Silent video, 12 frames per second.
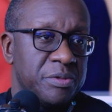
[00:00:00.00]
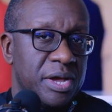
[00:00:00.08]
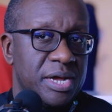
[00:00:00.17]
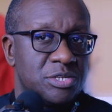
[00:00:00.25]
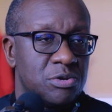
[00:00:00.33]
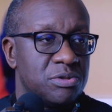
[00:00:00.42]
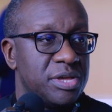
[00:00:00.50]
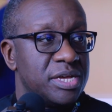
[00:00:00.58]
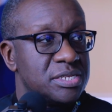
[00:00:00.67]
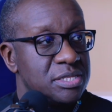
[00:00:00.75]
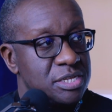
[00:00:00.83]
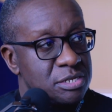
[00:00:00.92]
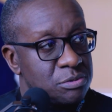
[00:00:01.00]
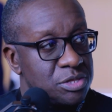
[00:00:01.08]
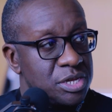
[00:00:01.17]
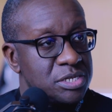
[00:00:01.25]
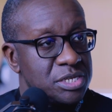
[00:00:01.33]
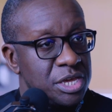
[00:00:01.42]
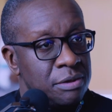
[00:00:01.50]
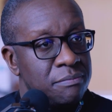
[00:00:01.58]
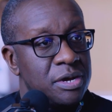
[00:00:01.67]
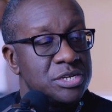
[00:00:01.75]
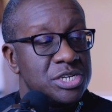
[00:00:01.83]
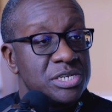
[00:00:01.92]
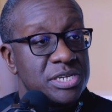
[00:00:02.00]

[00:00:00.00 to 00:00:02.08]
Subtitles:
And so yes, these emerging